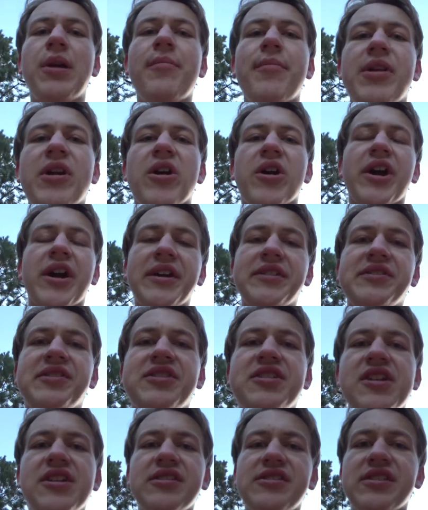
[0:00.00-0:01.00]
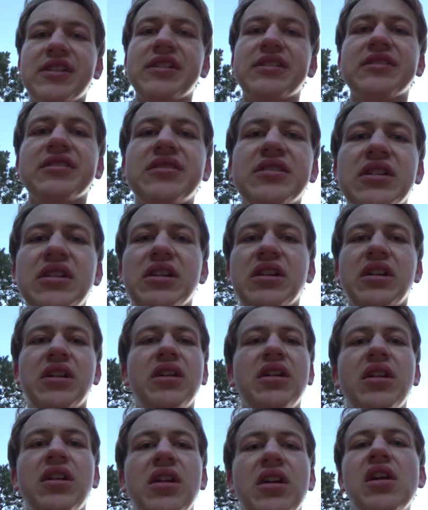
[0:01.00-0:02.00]
American citizens.
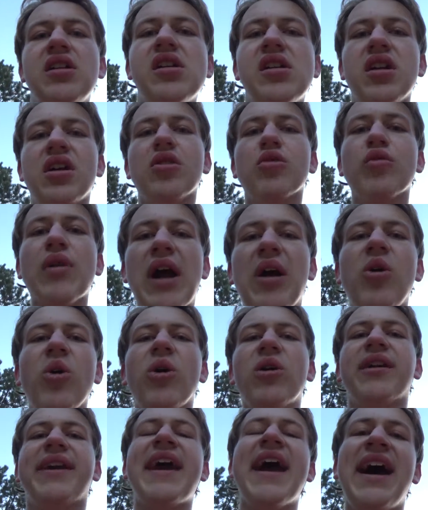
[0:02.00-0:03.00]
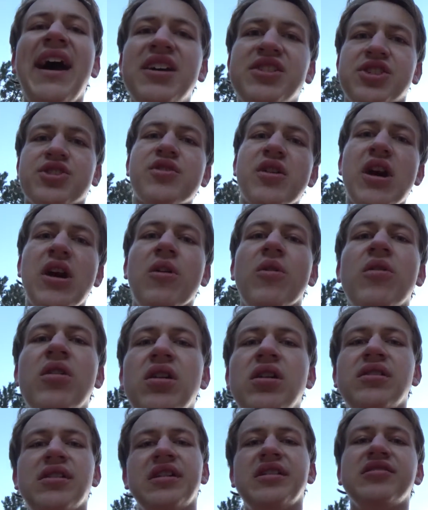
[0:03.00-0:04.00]
Raul Castro
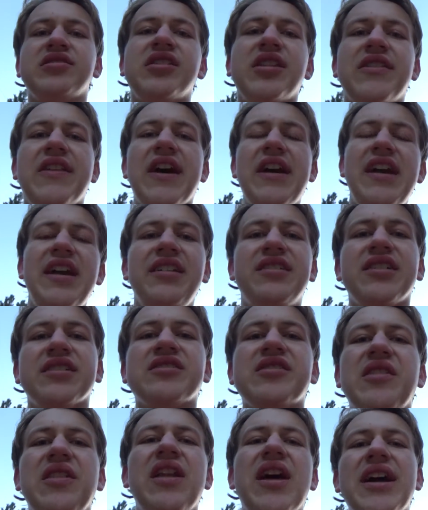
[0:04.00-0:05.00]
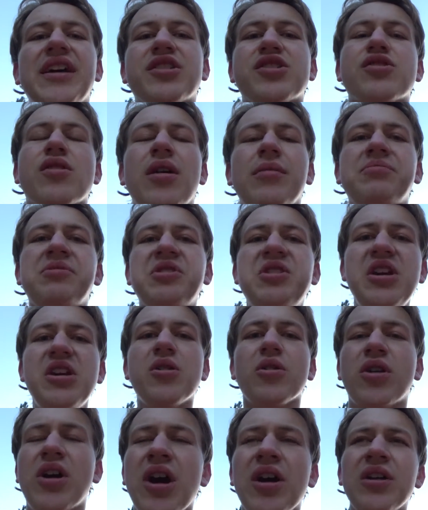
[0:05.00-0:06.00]
said that he doesn't like Trump's
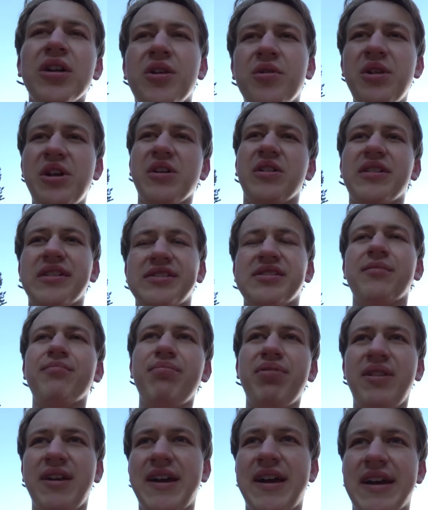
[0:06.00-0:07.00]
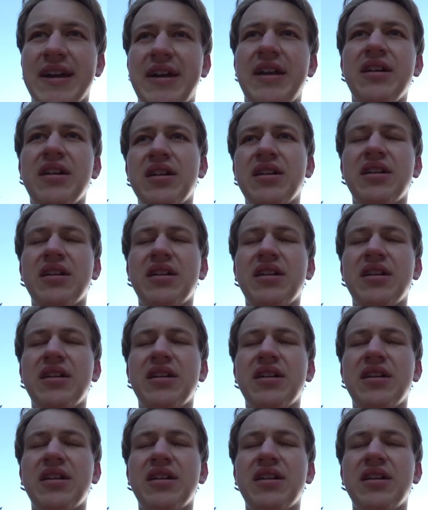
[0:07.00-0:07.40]
neocolonialism plan.